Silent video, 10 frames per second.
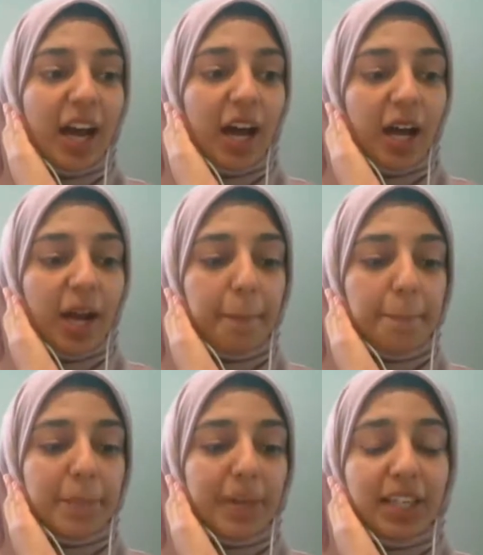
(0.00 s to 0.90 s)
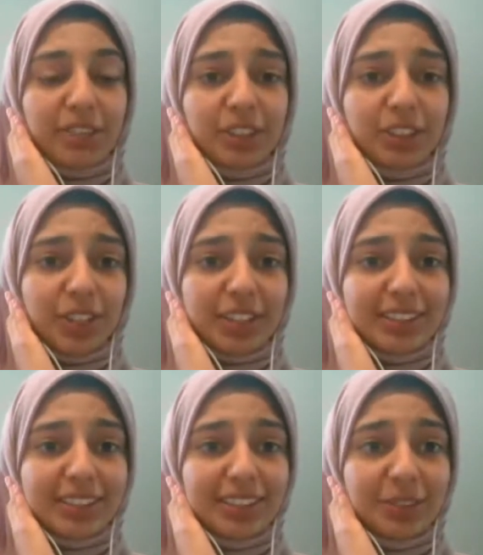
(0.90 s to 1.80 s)
And definitely try to
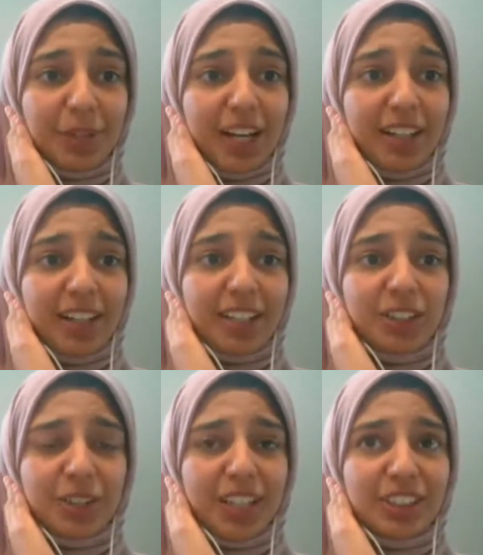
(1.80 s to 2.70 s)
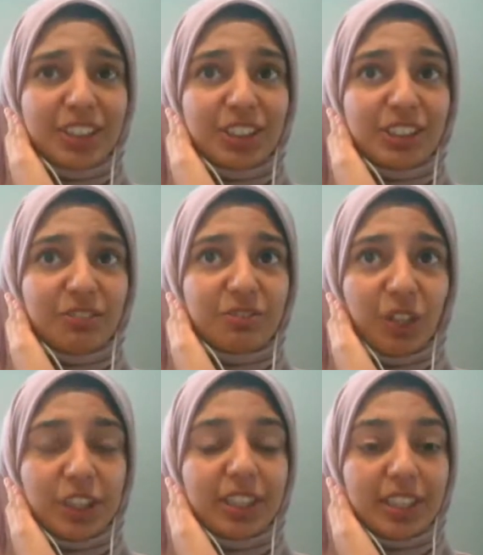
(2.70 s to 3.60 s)
eat well and try to just follow
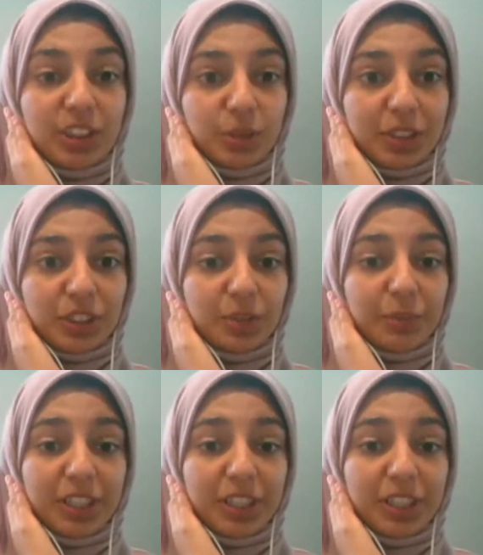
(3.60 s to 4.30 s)
your intuition when